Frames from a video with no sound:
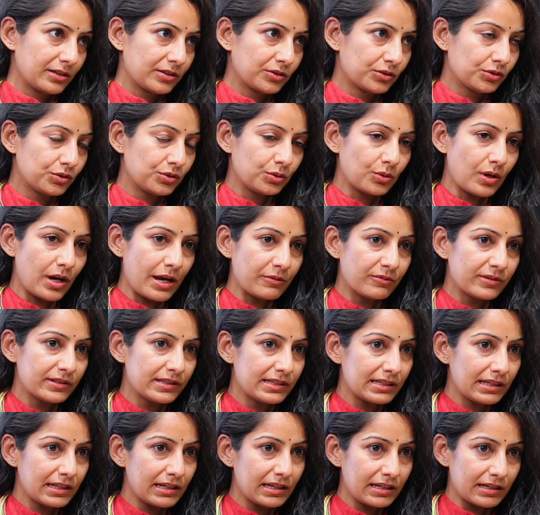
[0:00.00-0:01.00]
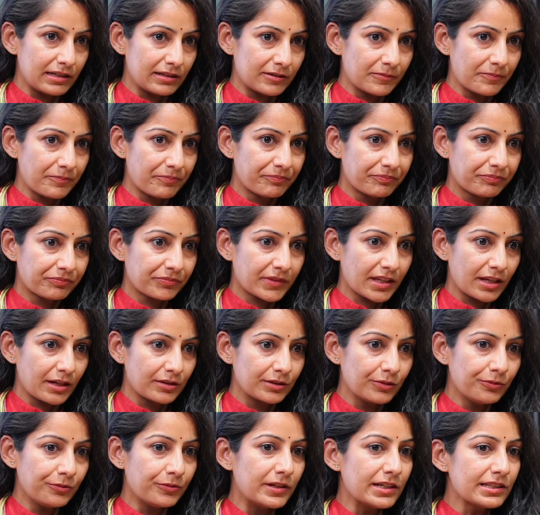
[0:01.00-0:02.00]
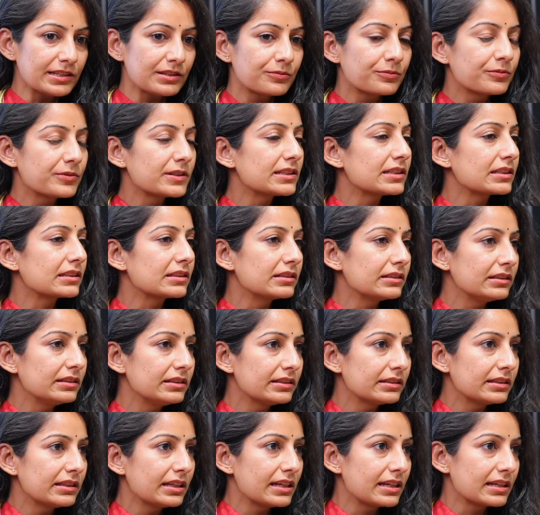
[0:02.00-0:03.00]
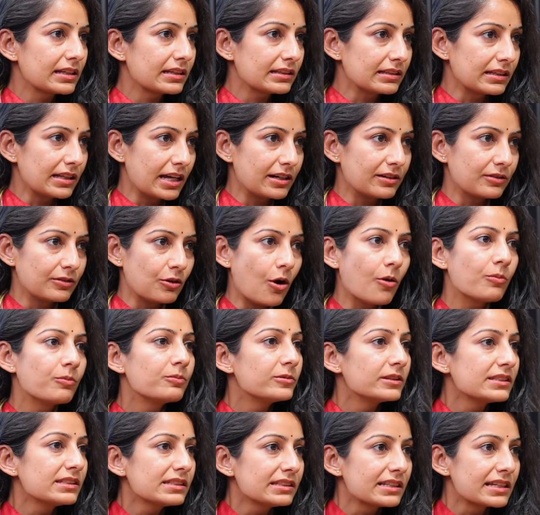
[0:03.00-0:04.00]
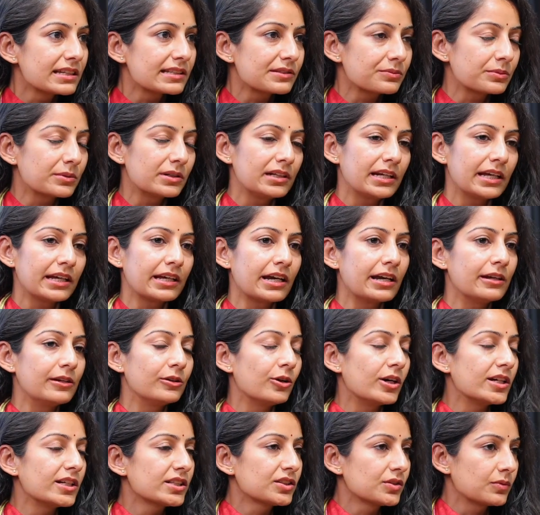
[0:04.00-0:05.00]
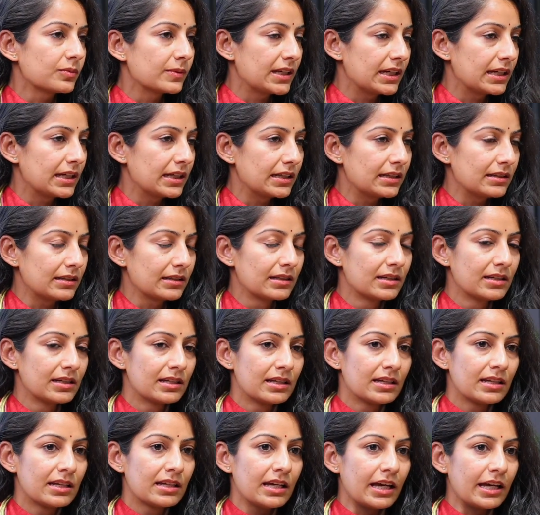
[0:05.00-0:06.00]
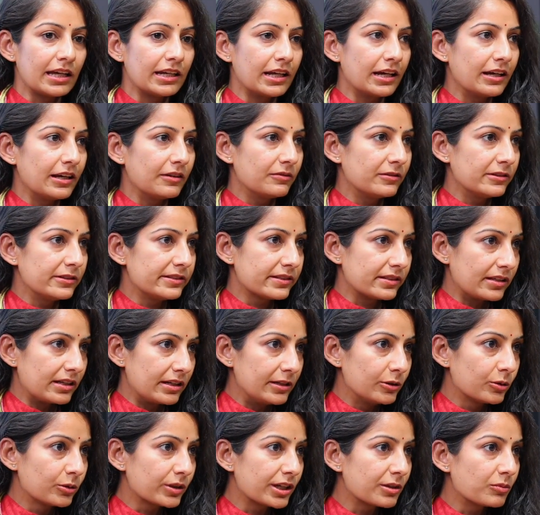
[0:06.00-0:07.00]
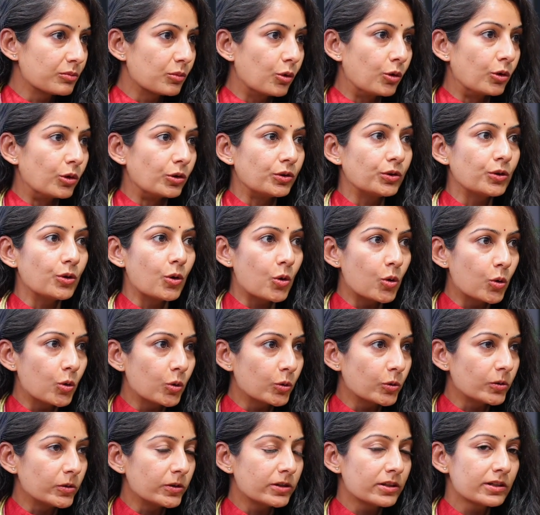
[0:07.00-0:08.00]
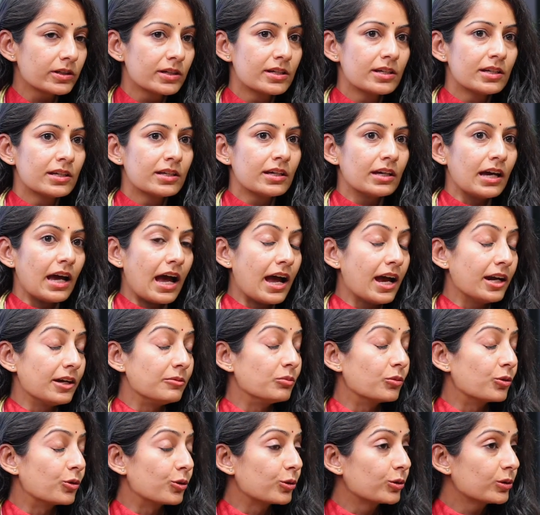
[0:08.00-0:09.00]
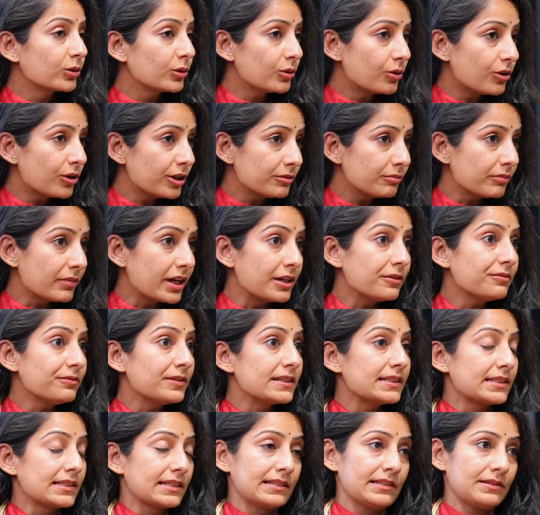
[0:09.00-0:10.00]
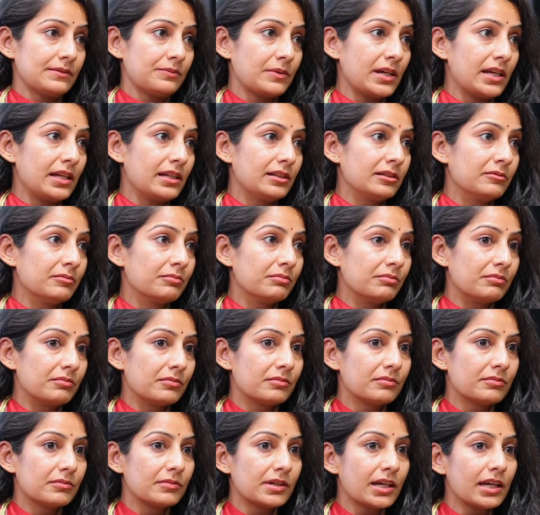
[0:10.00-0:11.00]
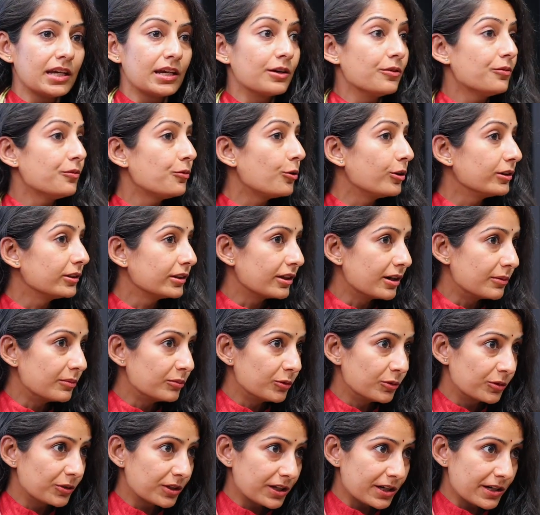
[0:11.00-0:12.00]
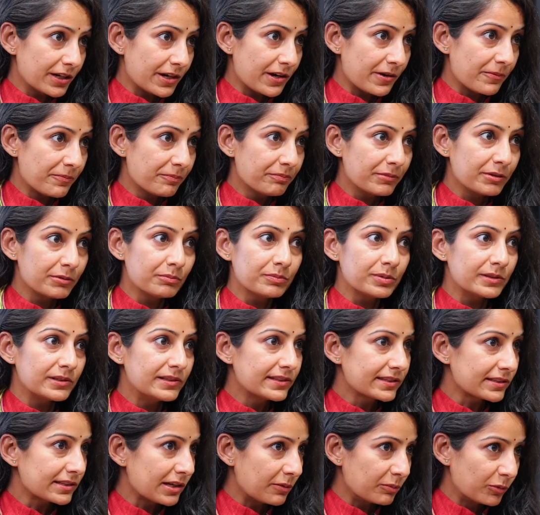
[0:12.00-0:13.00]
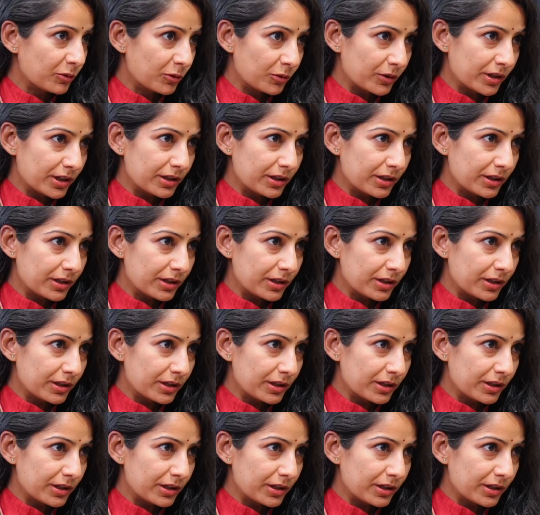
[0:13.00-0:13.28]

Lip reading: So I would say the first physical thing, that obvious things were like I lost weight and I was looking more toned. I had more glow on my face as well. Hair fall kam ho gaya, pimples kam ho